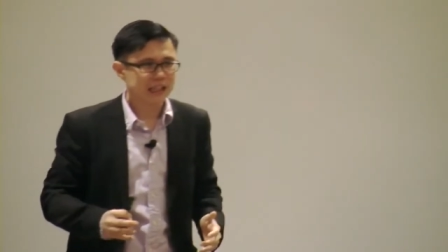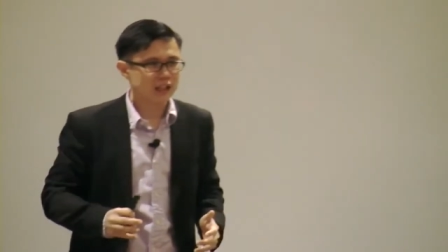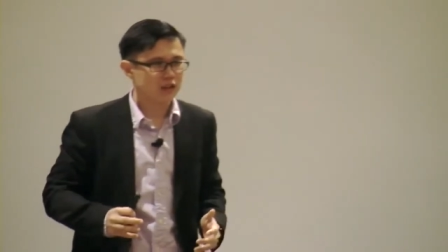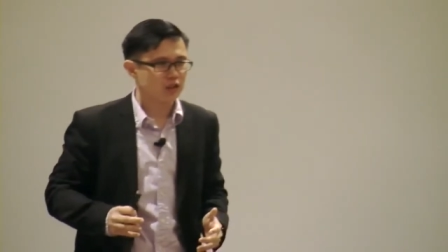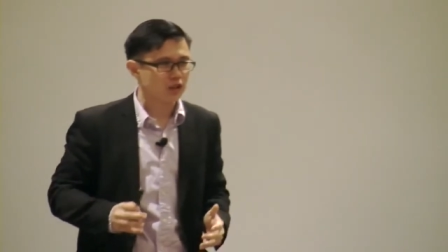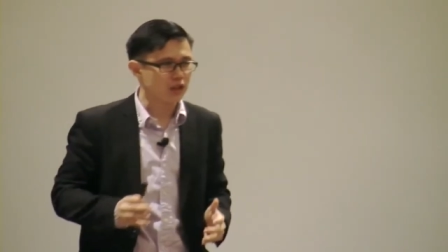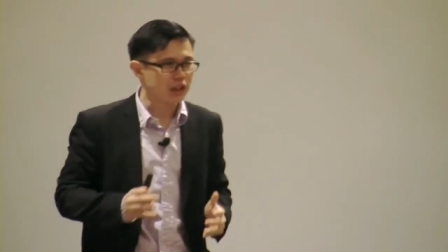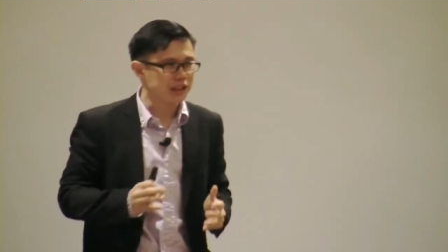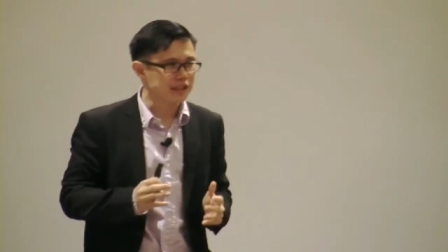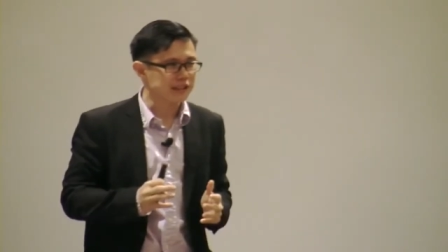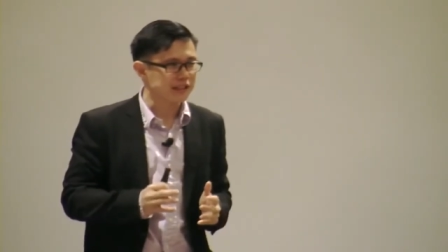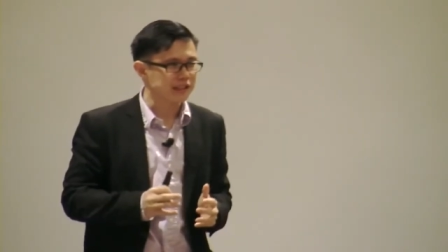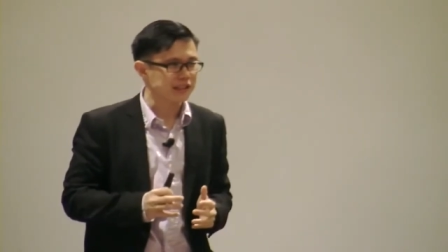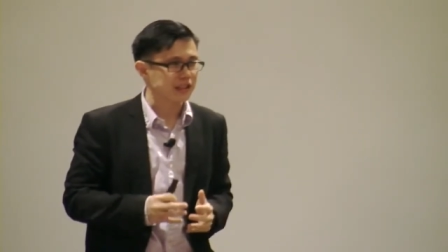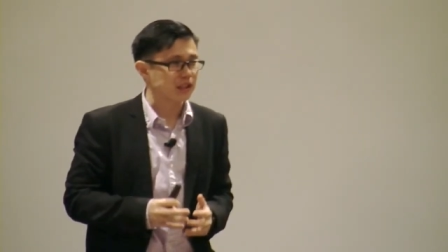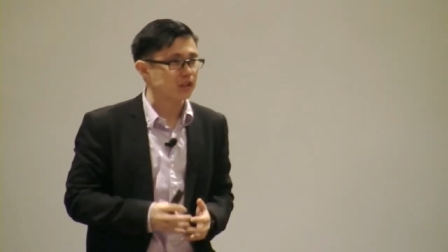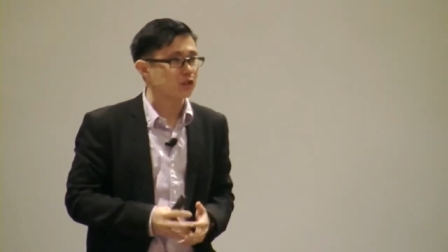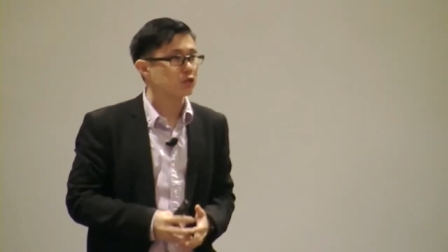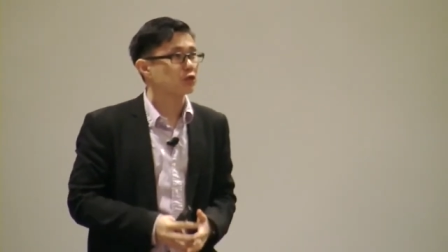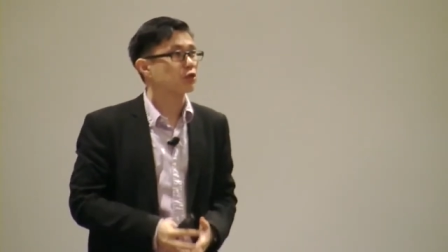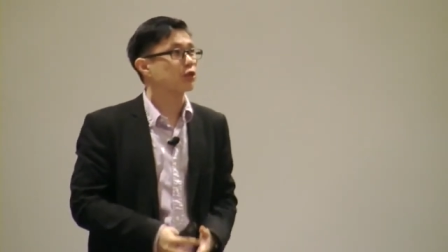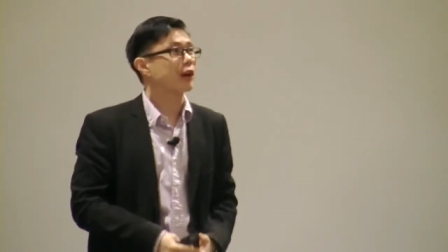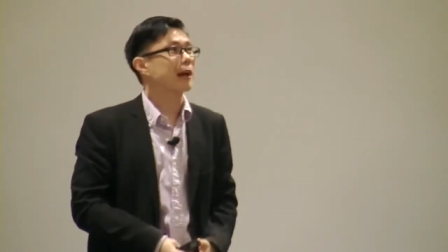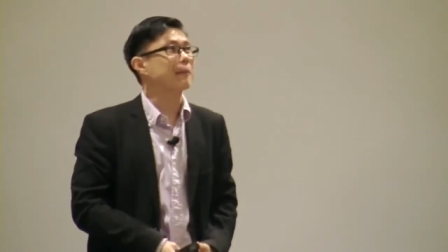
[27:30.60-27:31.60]
that Jesus
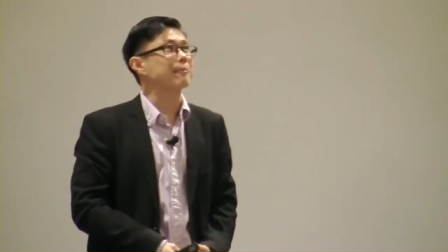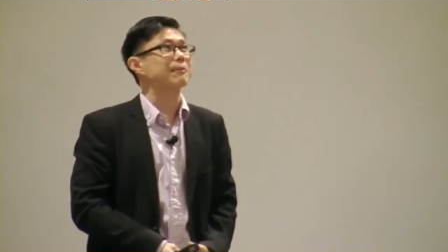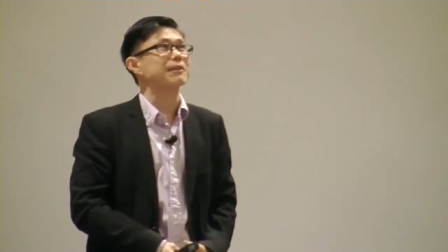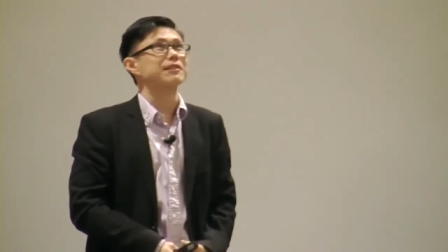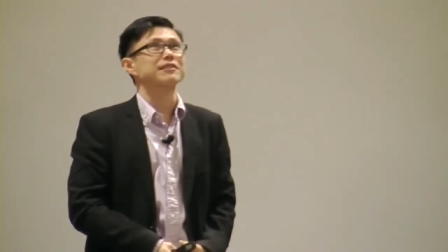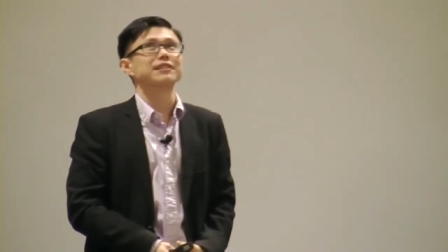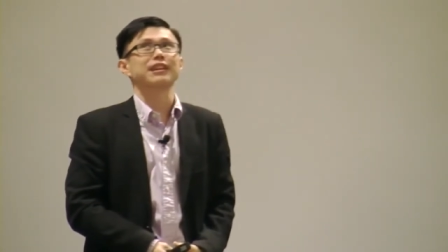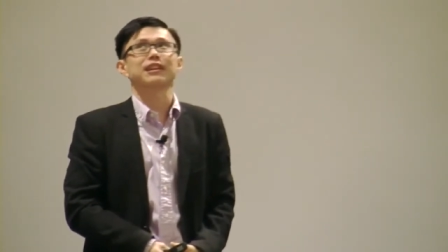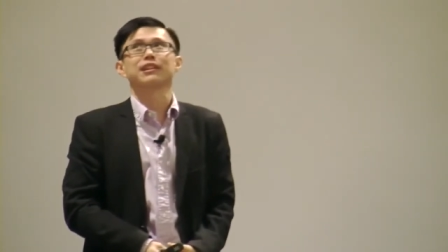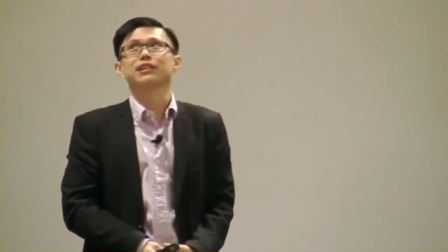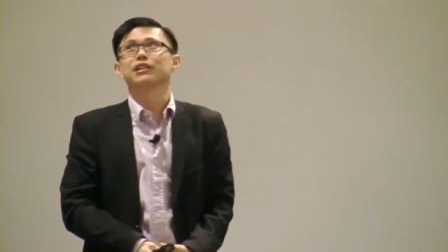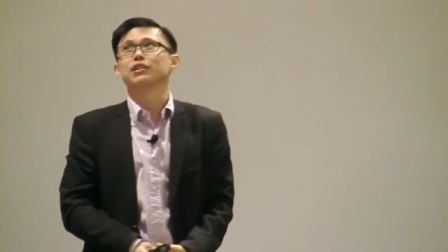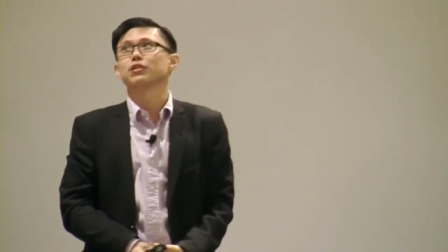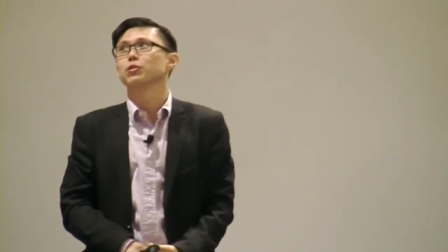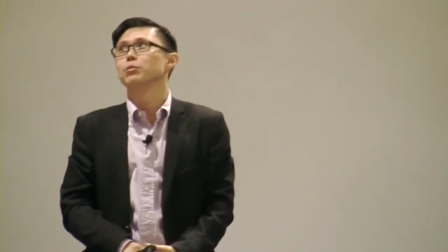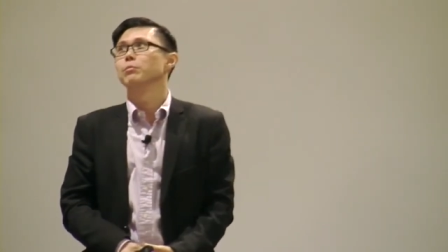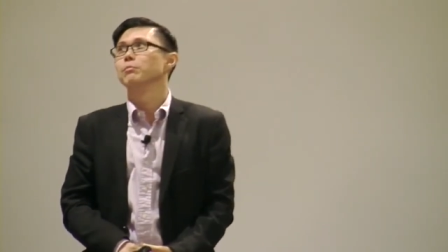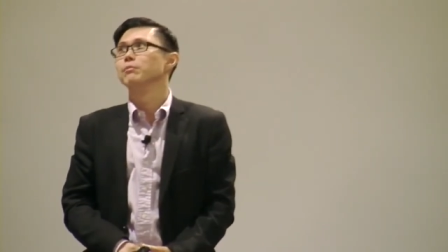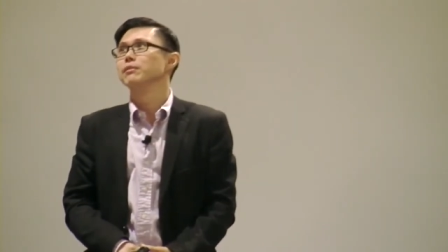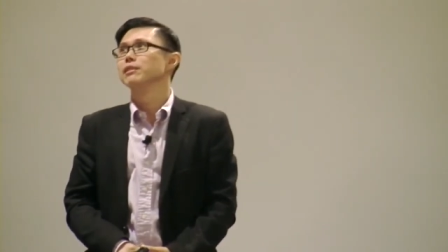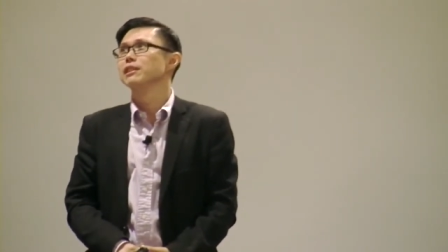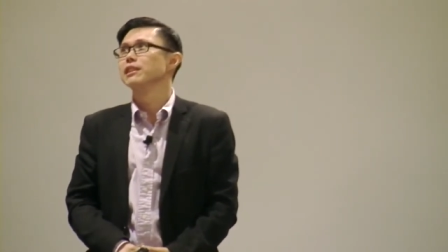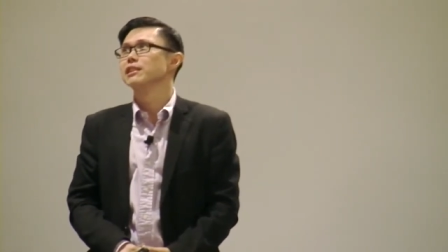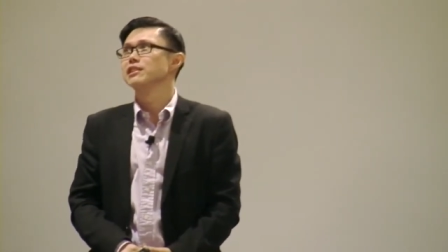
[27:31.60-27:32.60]
is trapped inside the
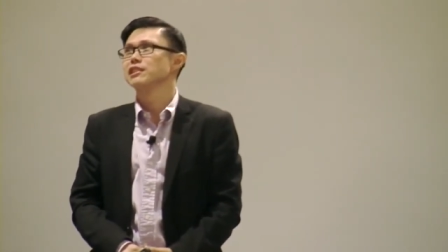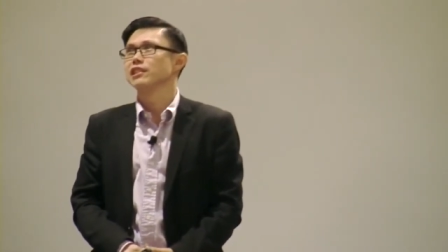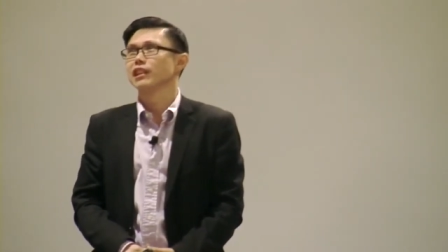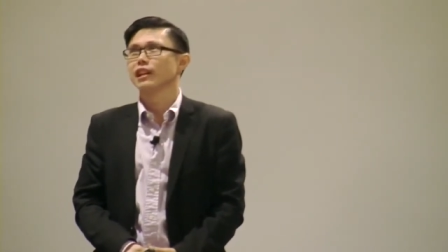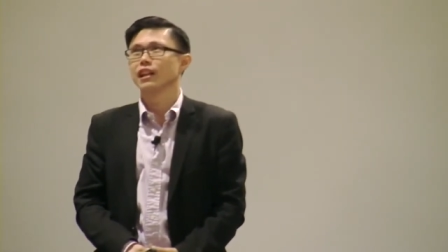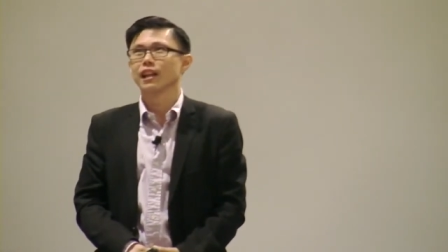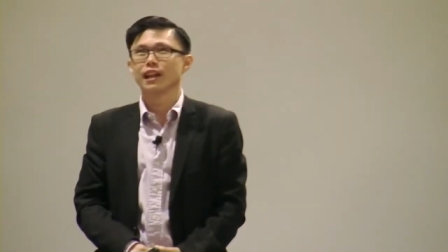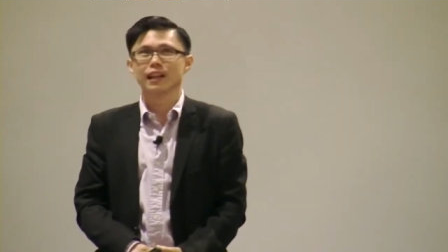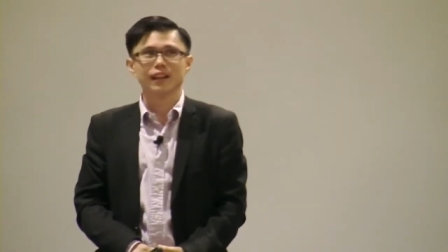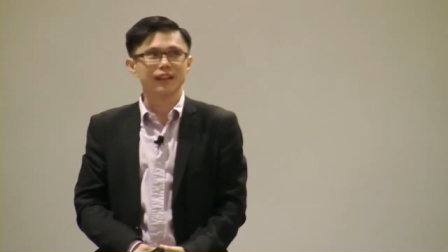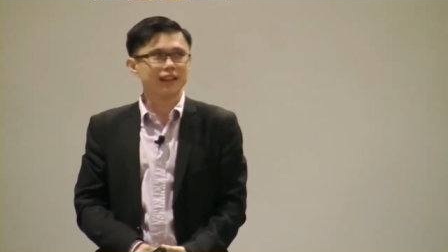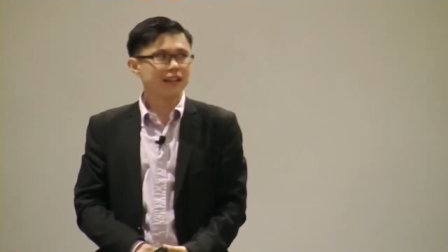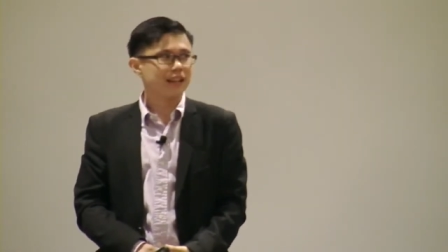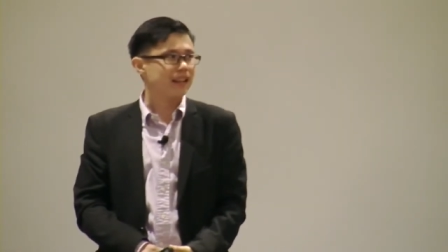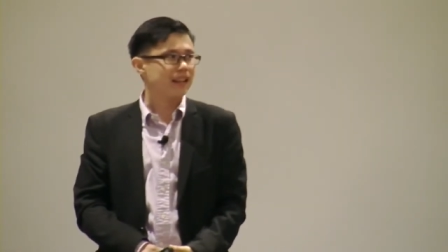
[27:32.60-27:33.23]
tomb. Jialat.